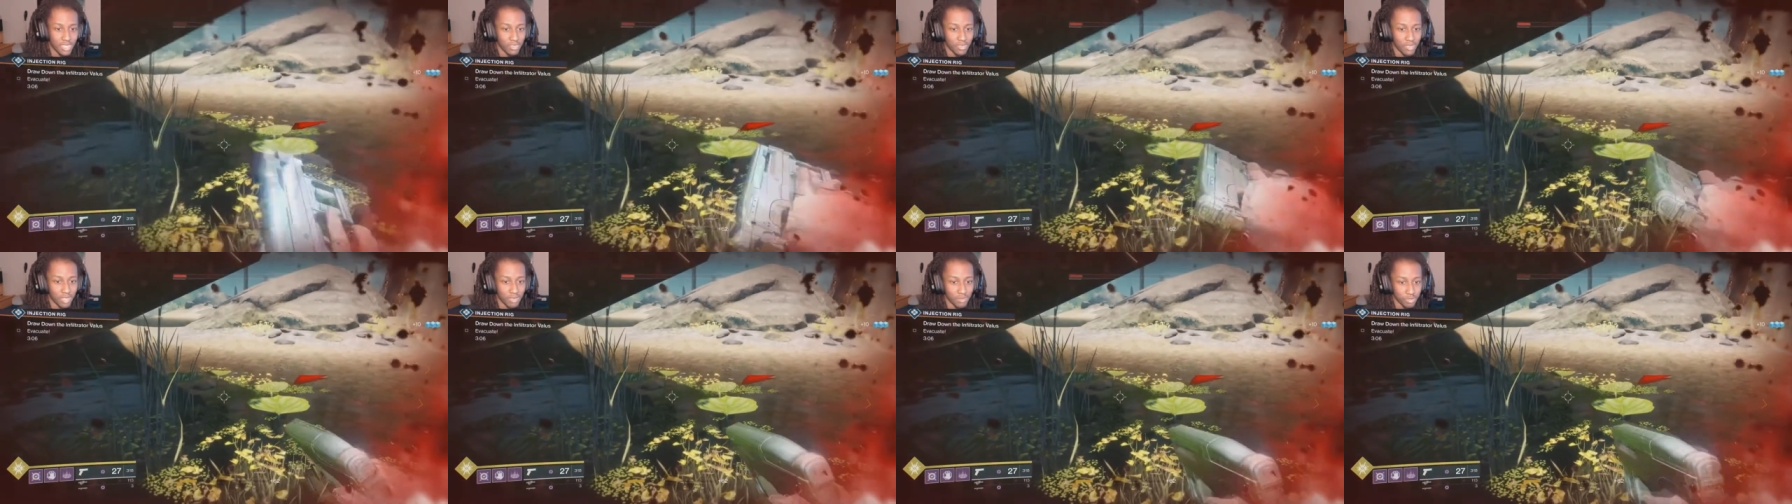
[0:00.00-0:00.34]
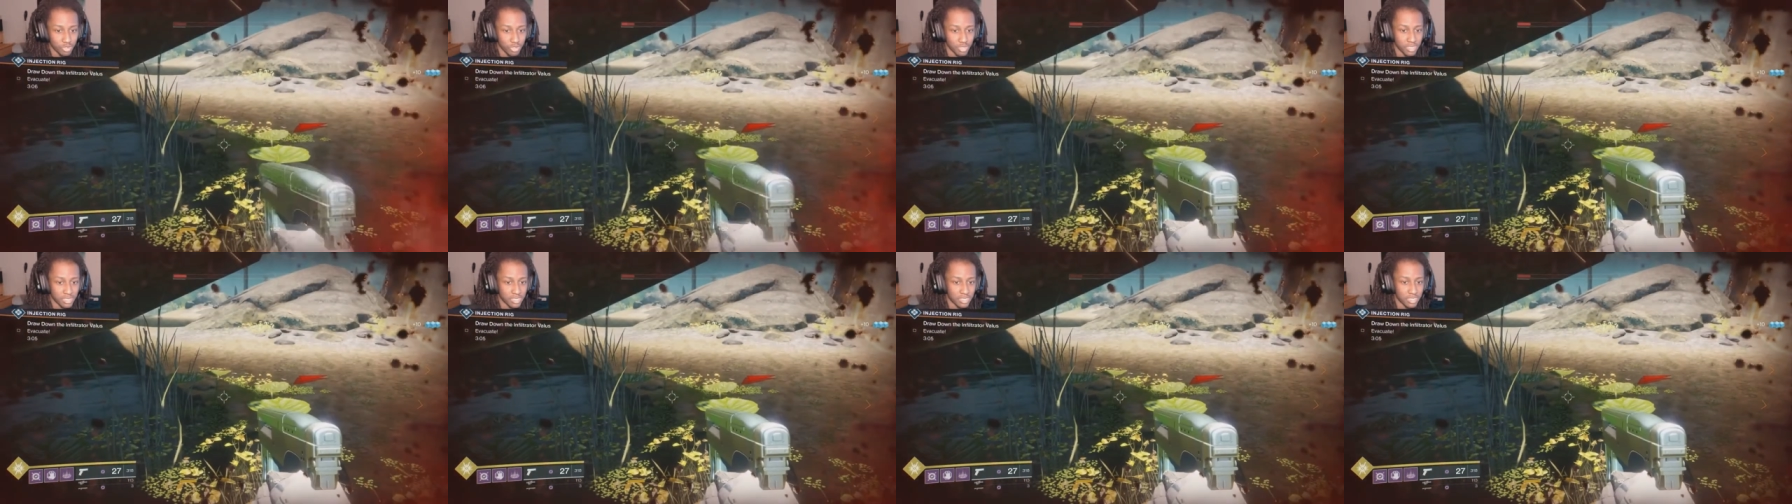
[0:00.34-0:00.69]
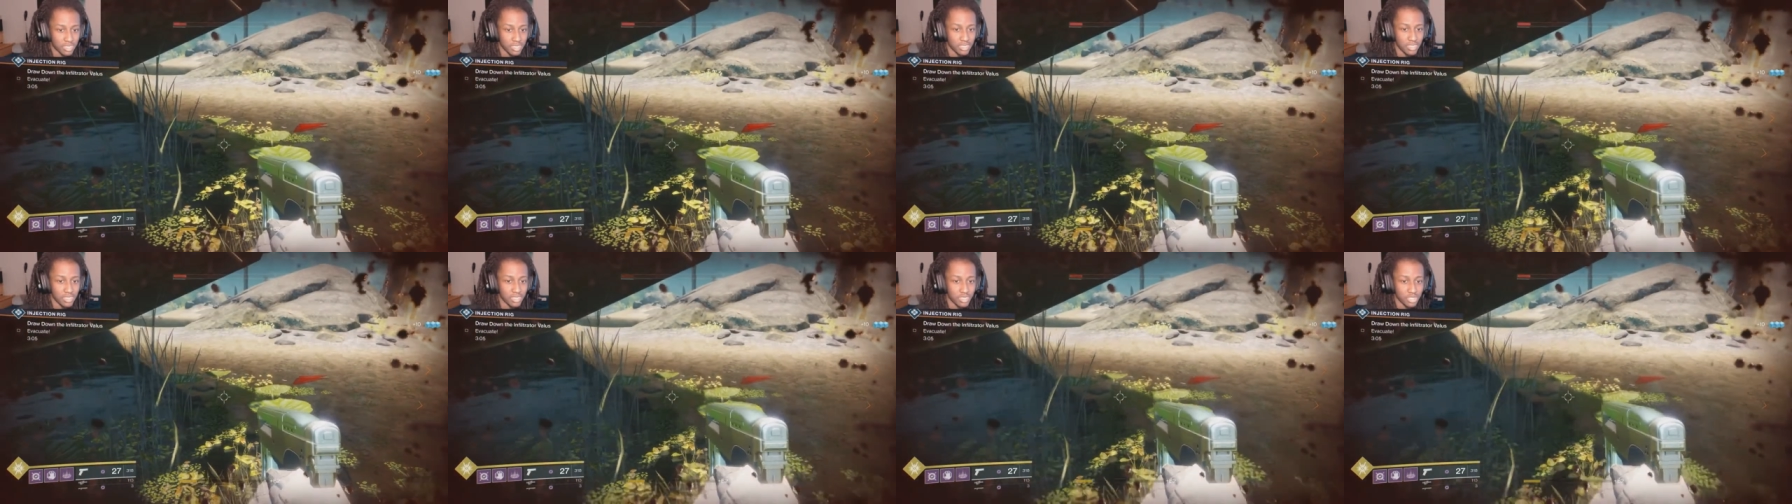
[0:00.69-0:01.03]
You have
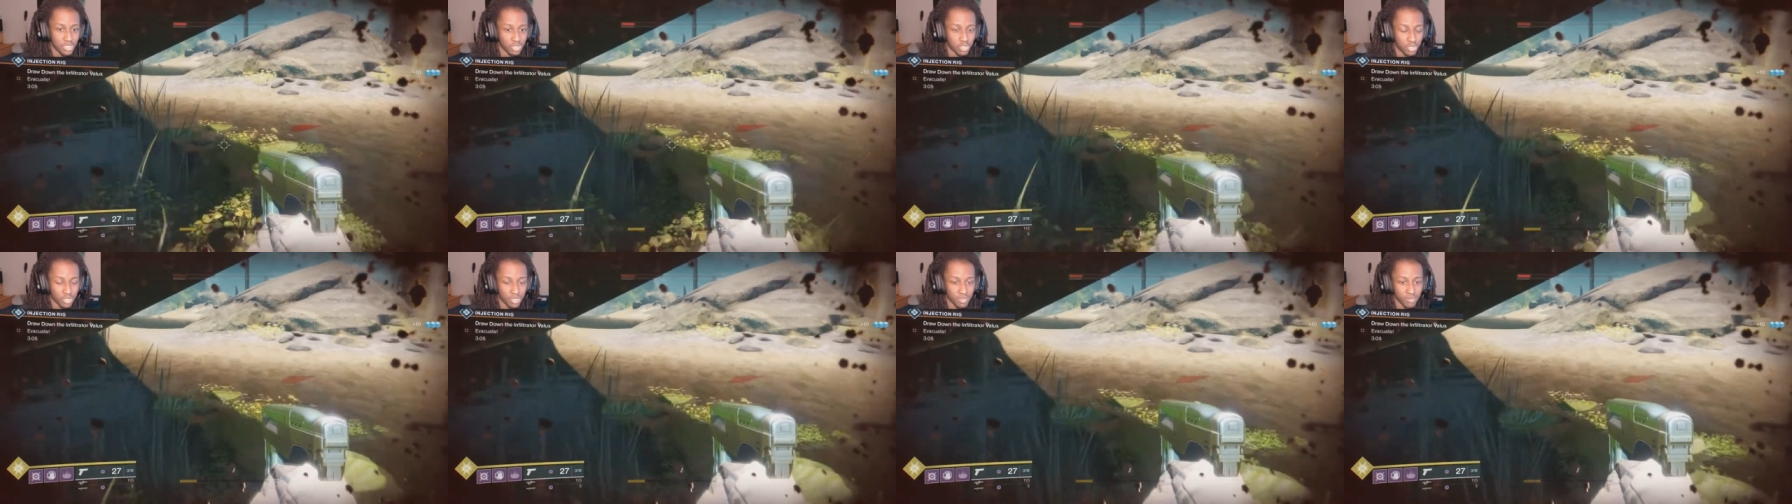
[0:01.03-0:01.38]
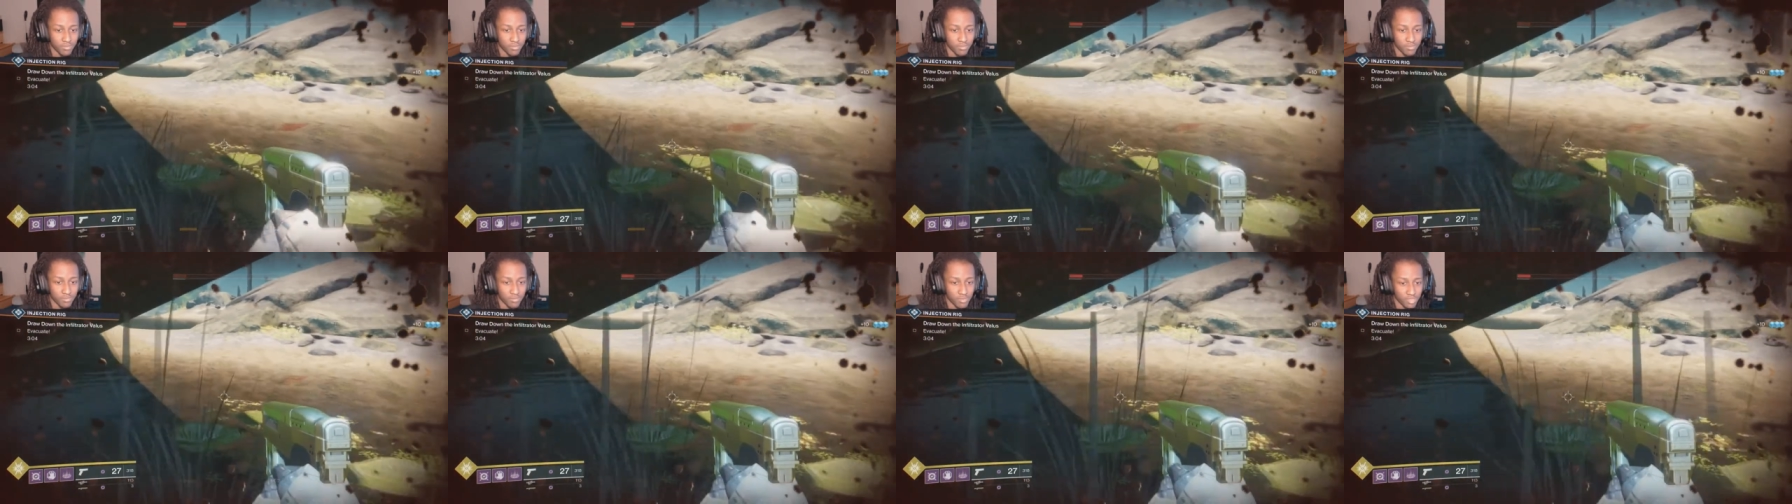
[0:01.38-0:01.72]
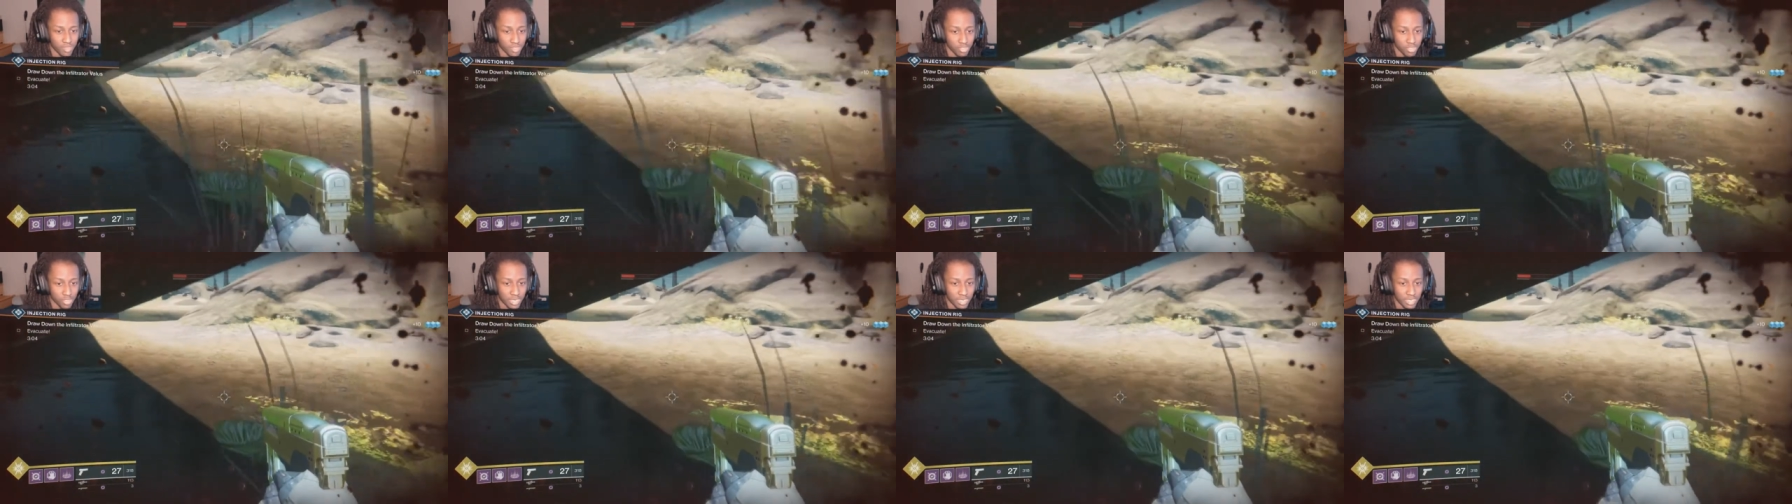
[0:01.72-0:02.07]
Transcendence. Storm
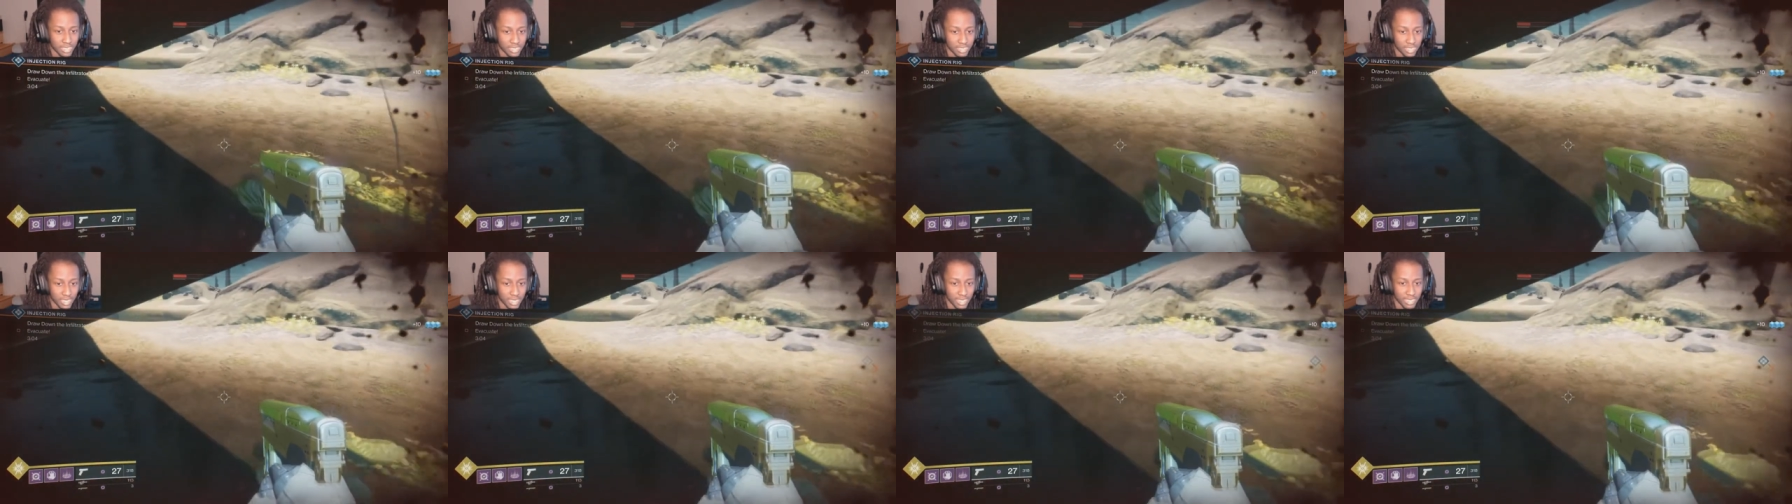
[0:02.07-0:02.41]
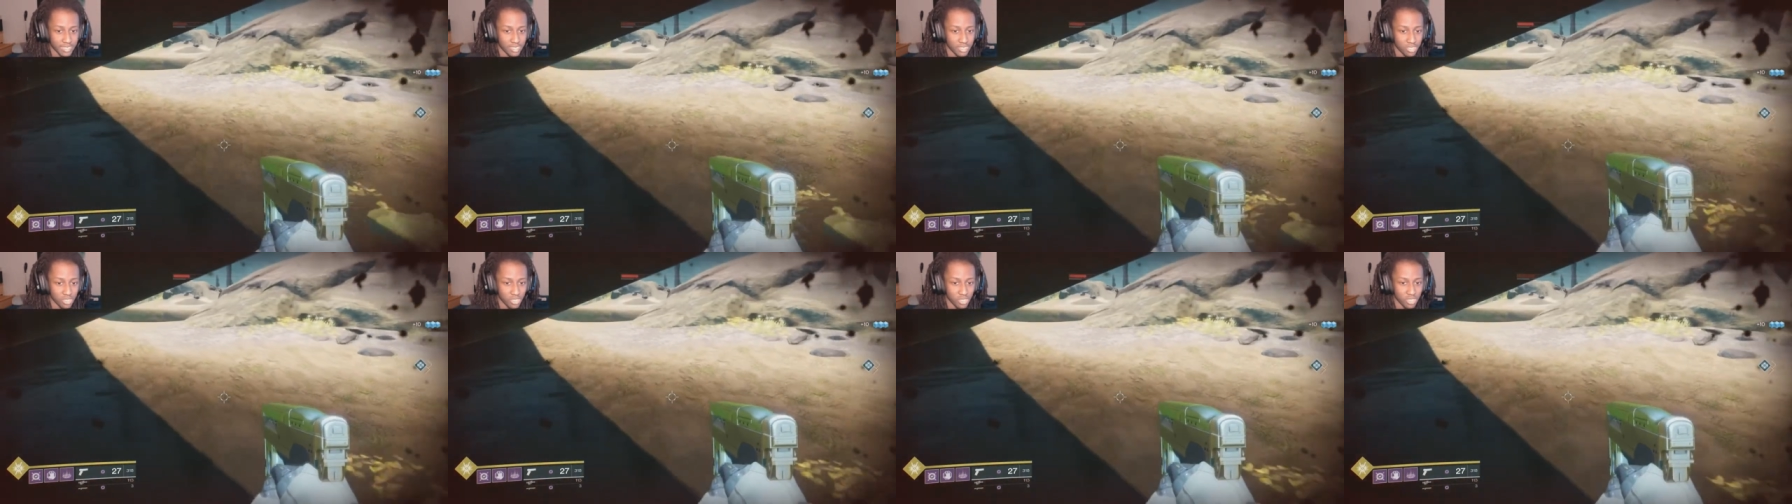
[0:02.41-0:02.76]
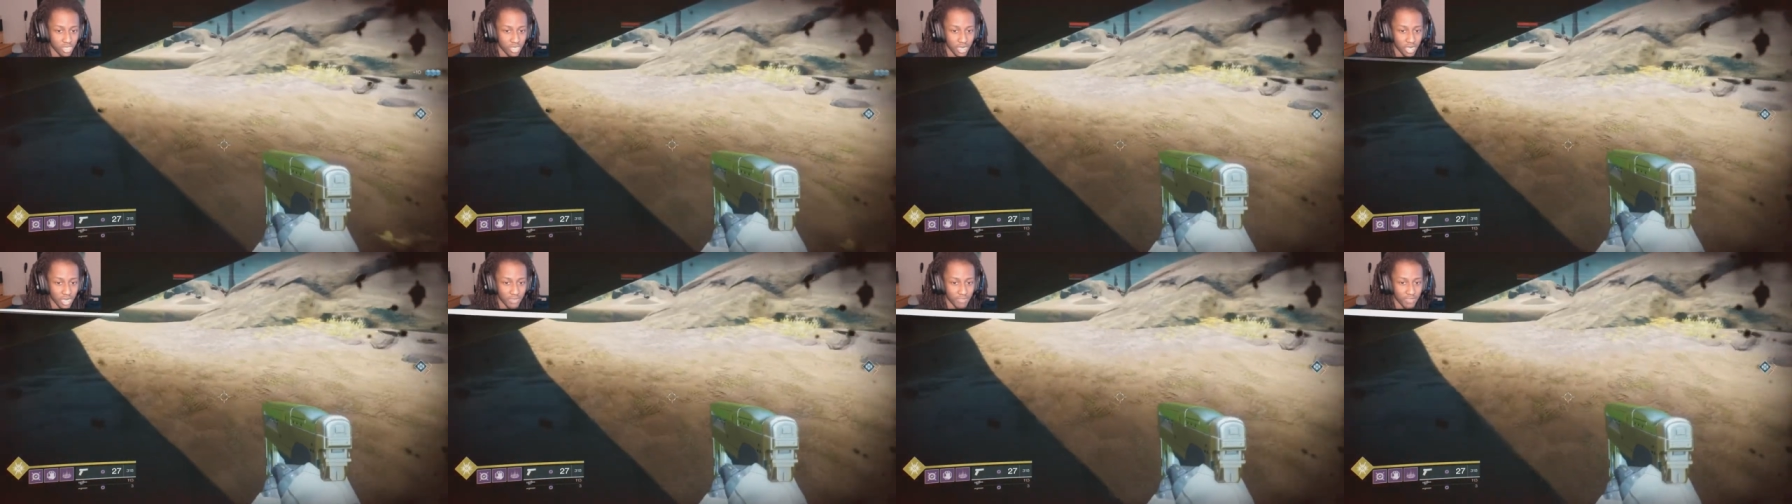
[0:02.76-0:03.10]
Trance lasts
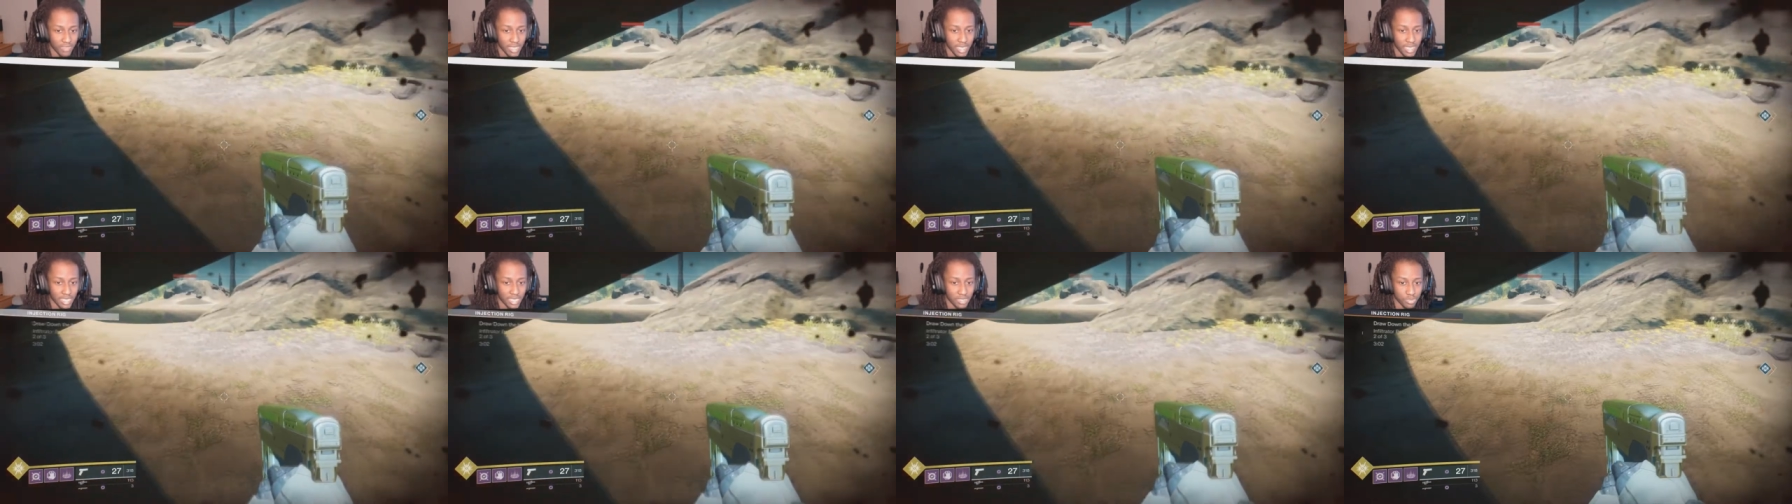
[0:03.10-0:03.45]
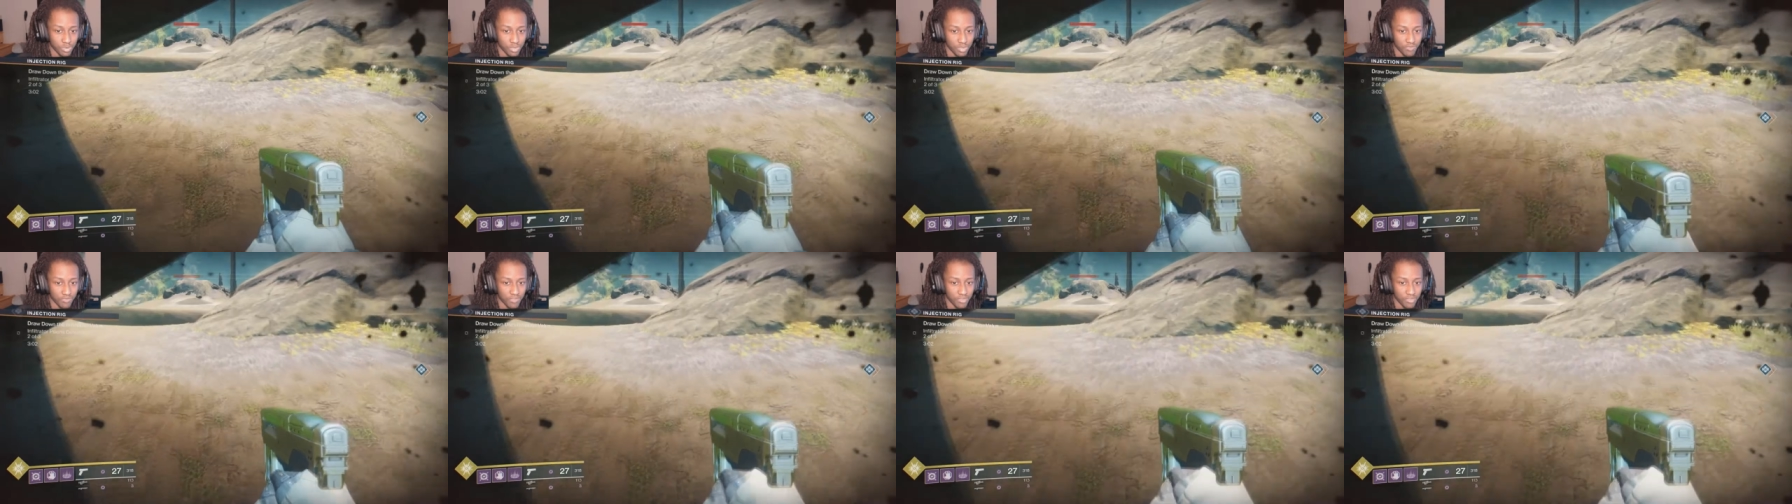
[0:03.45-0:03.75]
longer if cast with